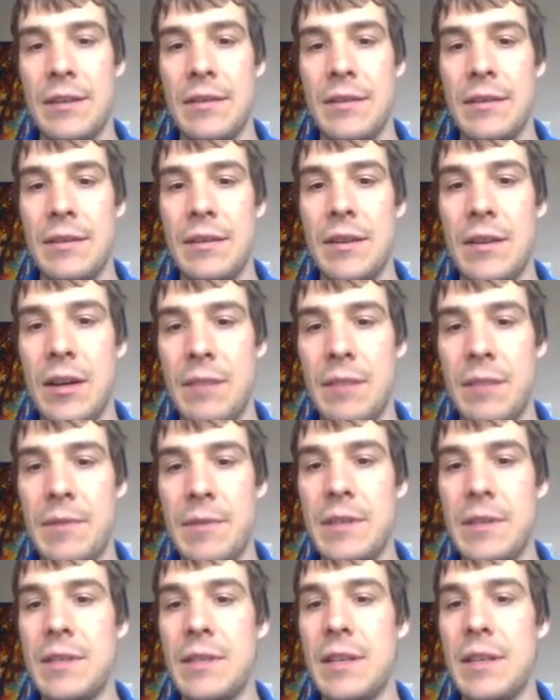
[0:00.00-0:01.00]

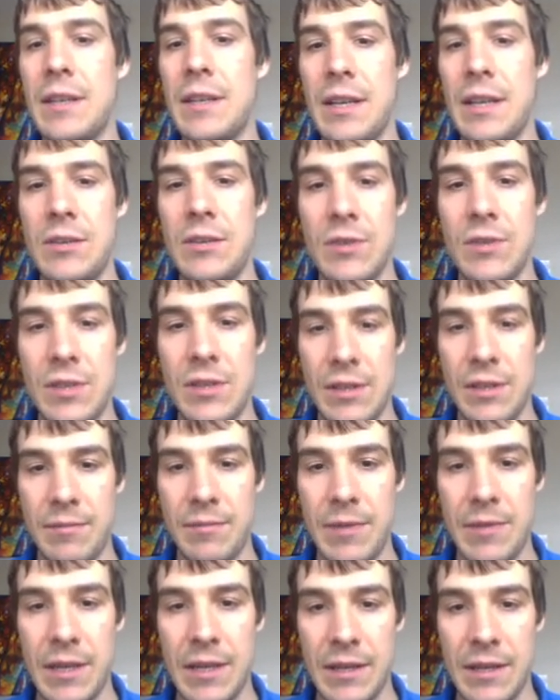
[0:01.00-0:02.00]
carbon to nitrogen,
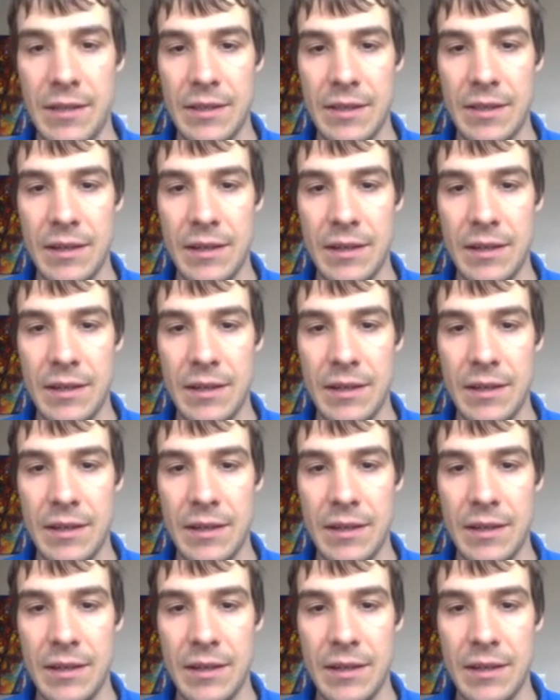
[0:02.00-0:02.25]
because